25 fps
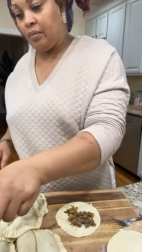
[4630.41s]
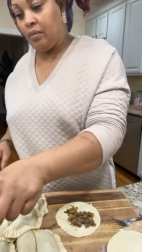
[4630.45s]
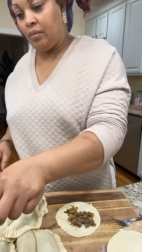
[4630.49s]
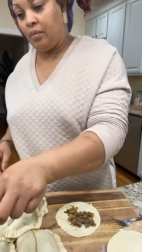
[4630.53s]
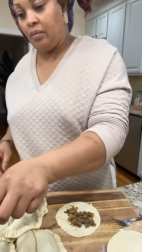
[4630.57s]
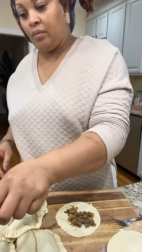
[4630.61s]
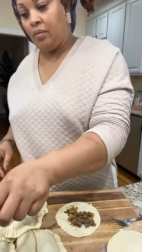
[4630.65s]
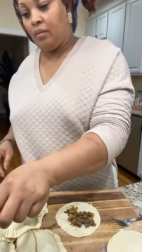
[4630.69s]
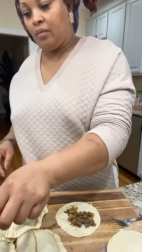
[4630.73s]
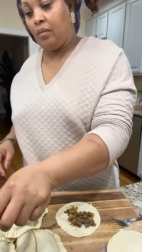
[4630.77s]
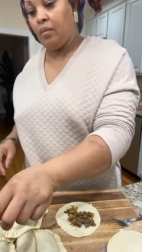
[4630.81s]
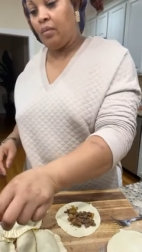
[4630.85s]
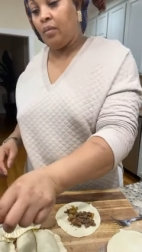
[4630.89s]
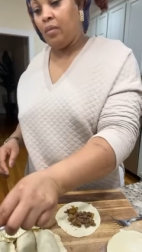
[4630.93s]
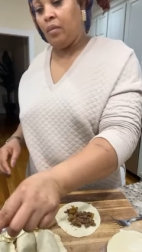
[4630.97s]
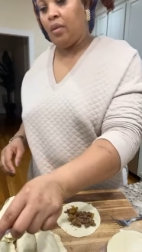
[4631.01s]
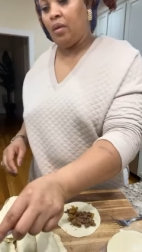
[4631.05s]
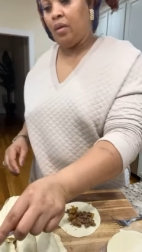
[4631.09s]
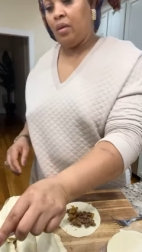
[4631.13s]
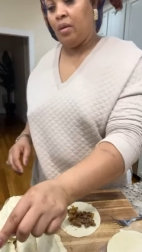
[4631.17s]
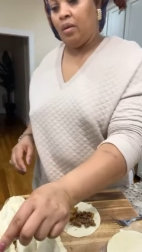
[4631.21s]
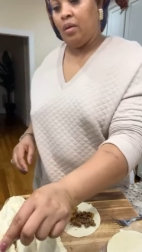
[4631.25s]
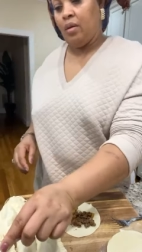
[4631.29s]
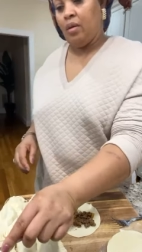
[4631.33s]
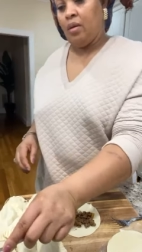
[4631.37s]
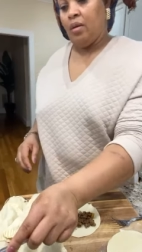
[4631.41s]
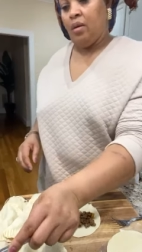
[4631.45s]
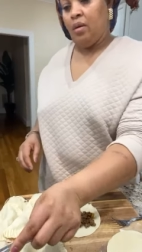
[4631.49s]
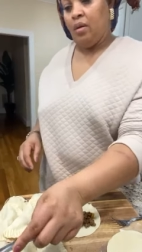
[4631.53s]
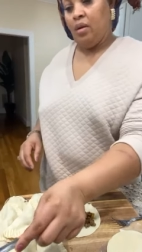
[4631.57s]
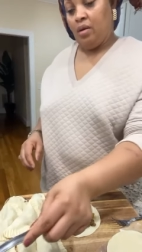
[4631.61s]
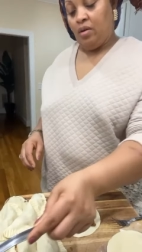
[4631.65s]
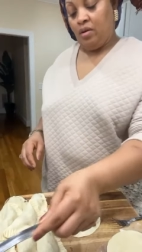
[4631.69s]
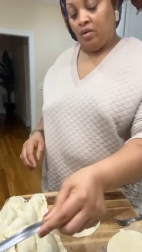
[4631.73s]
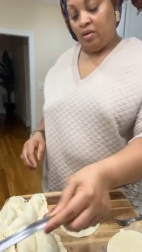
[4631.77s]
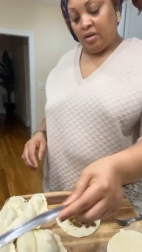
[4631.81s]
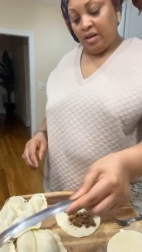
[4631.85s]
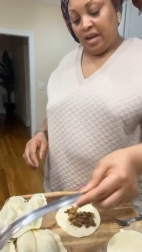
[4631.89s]
Hmm?
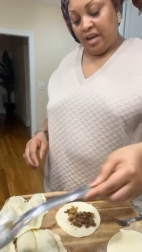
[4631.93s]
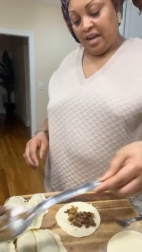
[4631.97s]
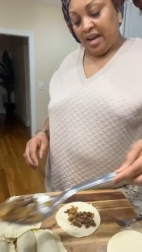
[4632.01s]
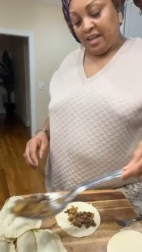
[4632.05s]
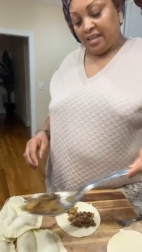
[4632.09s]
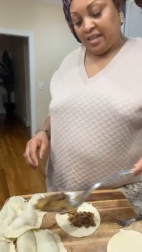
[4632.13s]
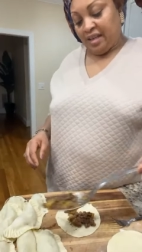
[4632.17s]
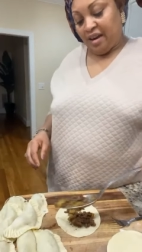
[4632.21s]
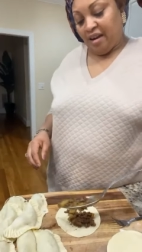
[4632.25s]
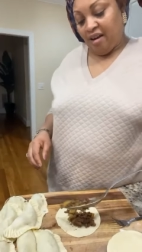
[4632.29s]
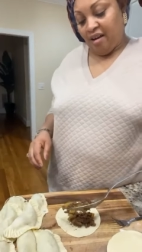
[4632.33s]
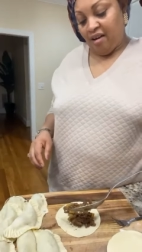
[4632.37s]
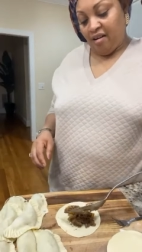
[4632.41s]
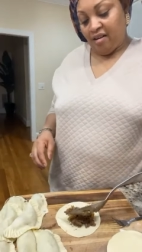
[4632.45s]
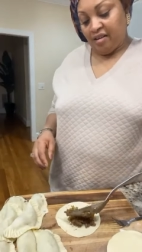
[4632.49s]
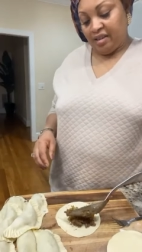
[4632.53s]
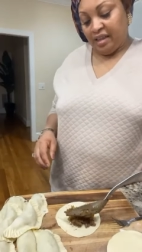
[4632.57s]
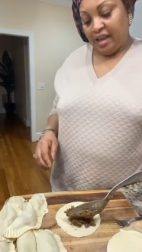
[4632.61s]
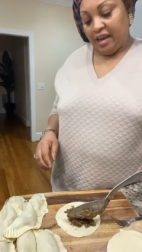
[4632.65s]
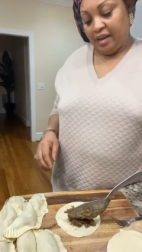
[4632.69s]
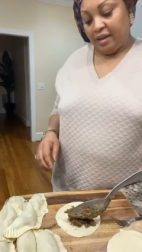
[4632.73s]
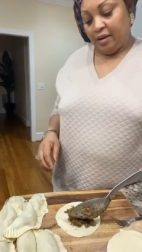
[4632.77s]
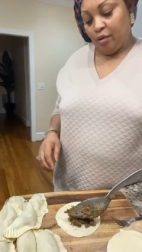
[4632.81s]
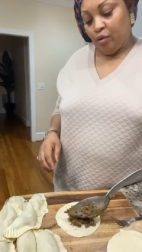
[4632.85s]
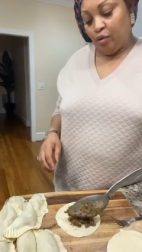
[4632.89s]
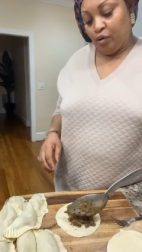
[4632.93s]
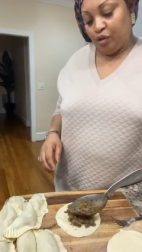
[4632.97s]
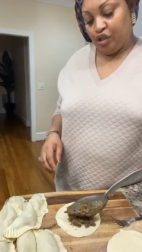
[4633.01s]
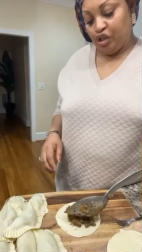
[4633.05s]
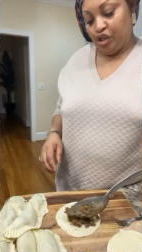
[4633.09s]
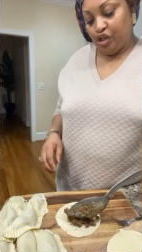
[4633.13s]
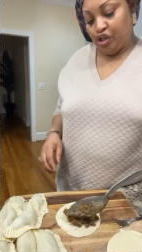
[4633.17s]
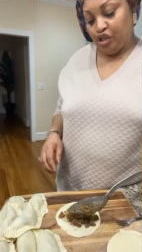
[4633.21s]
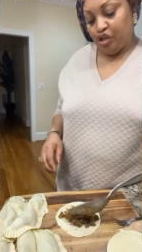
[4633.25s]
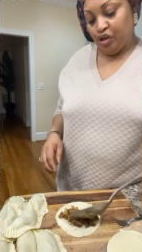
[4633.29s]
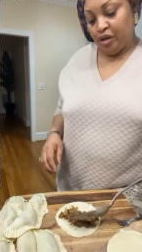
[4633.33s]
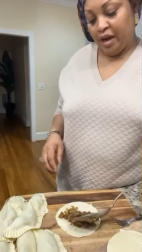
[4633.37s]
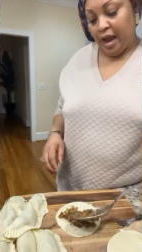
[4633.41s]
You said that's a girl thing.
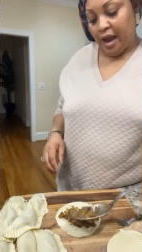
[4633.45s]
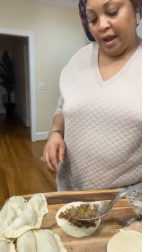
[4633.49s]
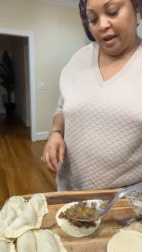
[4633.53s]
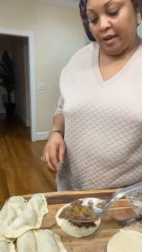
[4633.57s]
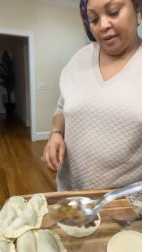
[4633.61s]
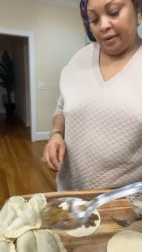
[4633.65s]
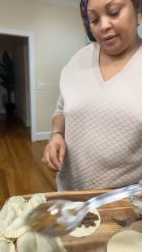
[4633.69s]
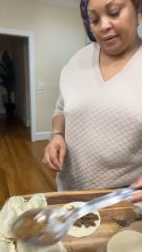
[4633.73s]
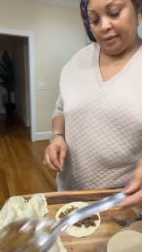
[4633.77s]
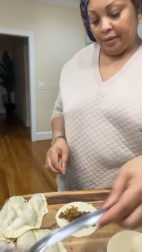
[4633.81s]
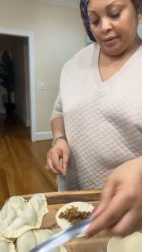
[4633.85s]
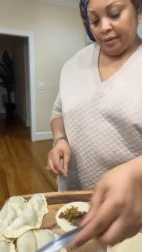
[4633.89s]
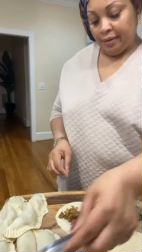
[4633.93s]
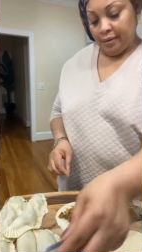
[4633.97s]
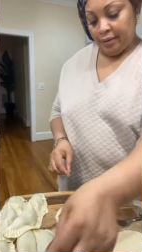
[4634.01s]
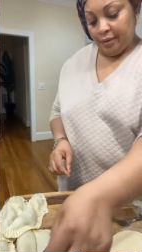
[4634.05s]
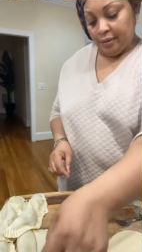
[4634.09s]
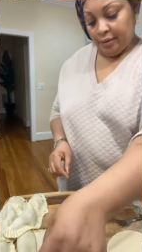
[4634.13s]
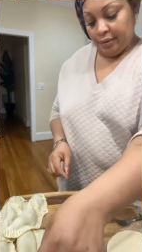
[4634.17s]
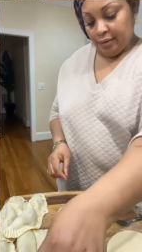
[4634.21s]
Who teach you that?